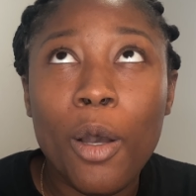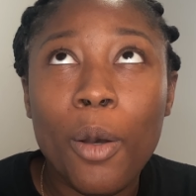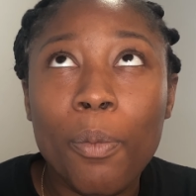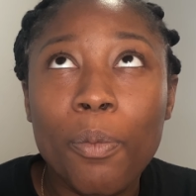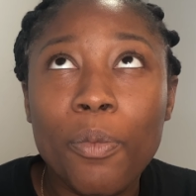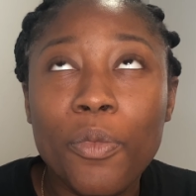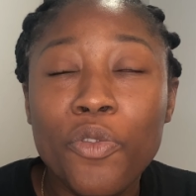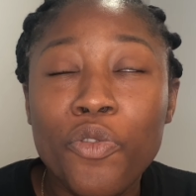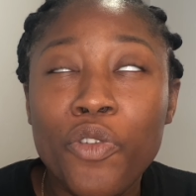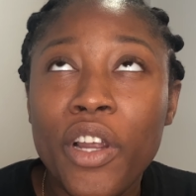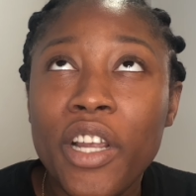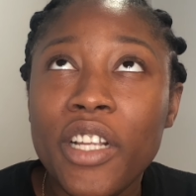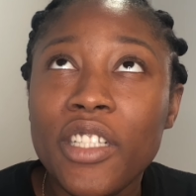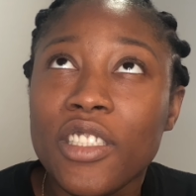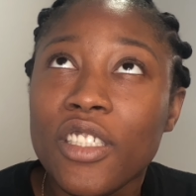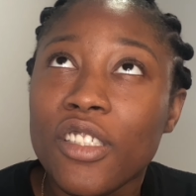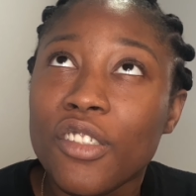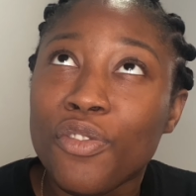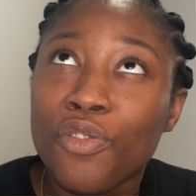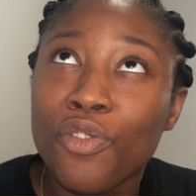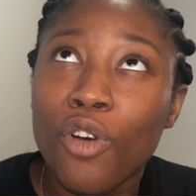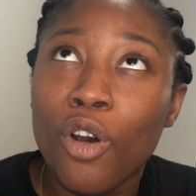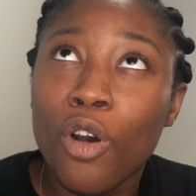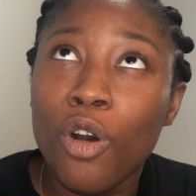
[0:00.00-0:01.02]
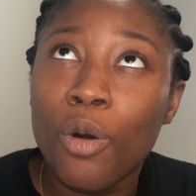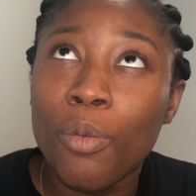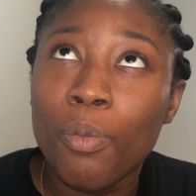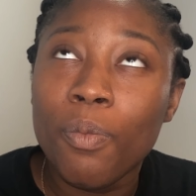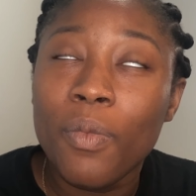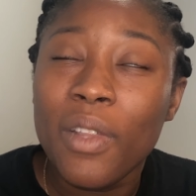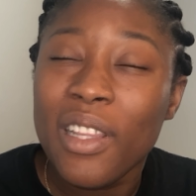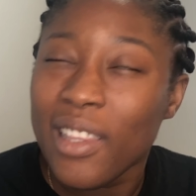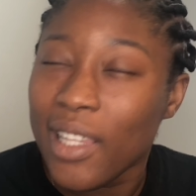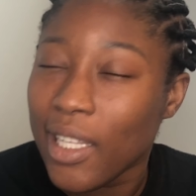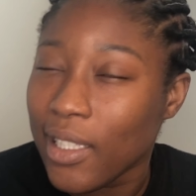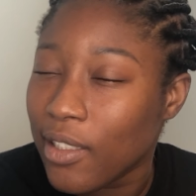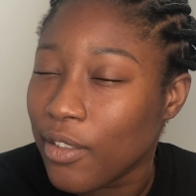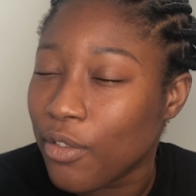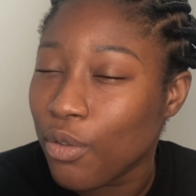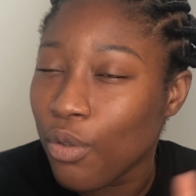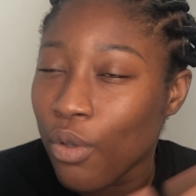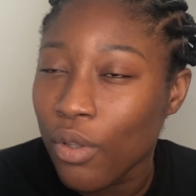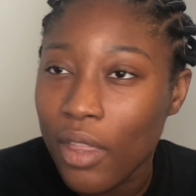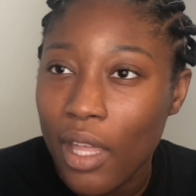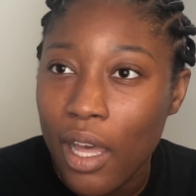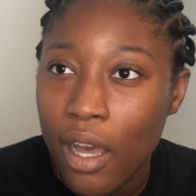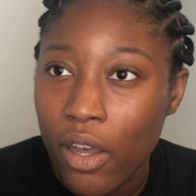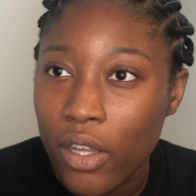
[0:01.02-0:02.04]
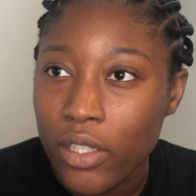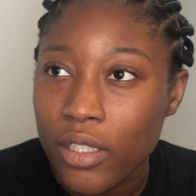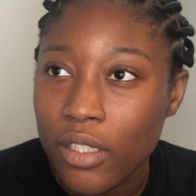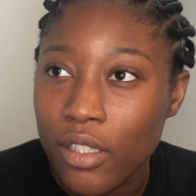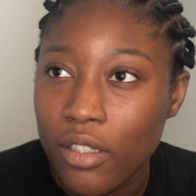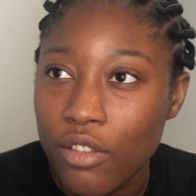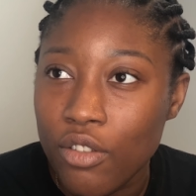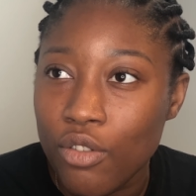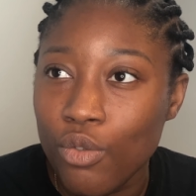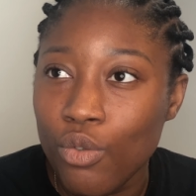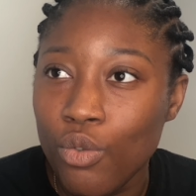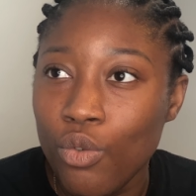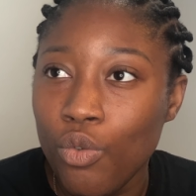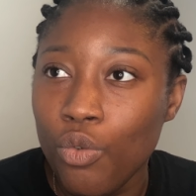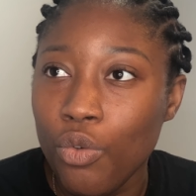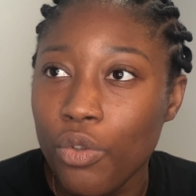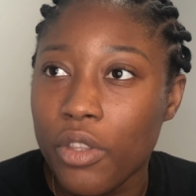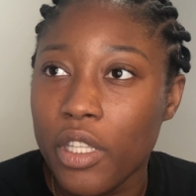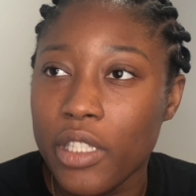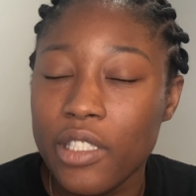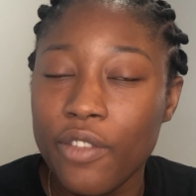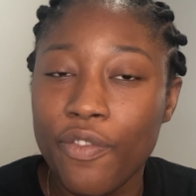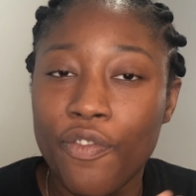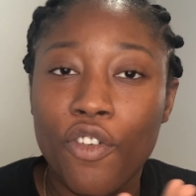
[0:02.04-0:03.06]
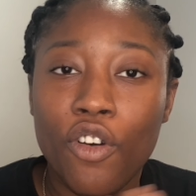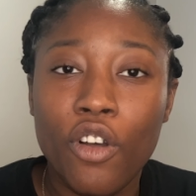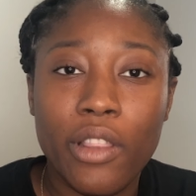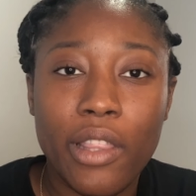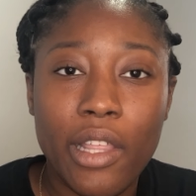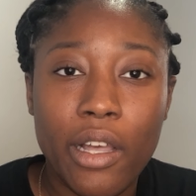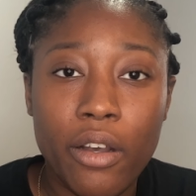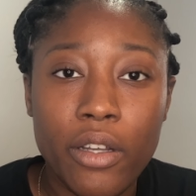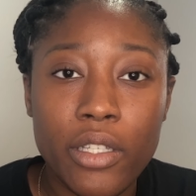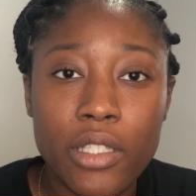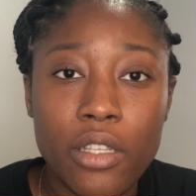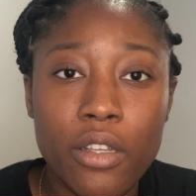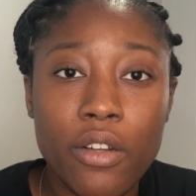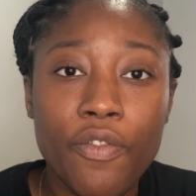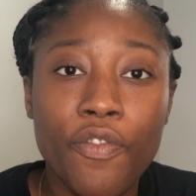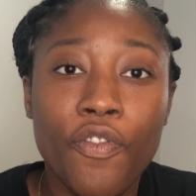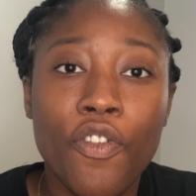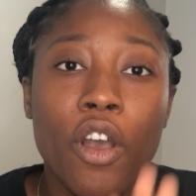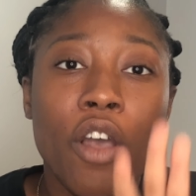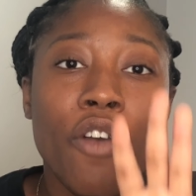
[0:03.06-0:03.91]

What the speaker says: ranges from 32,000 to 34,000 for a